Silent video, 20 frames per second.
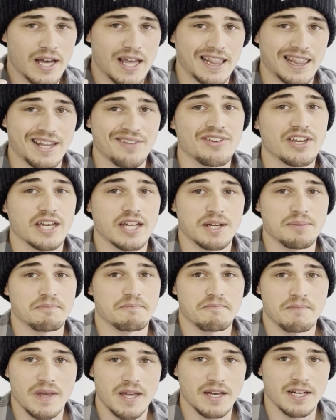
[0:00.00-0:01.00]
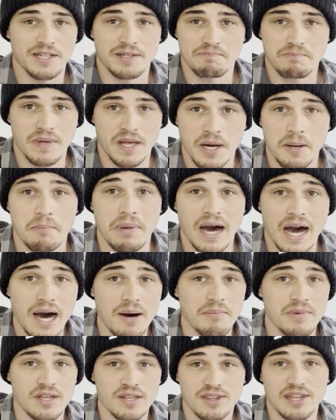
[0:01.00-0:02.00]
living in an
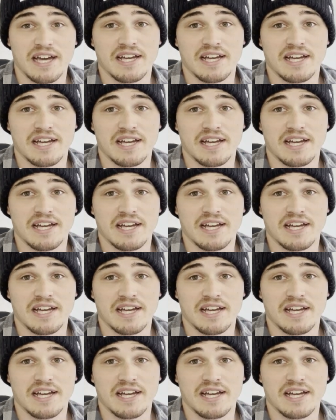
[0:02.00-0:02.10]
apartment,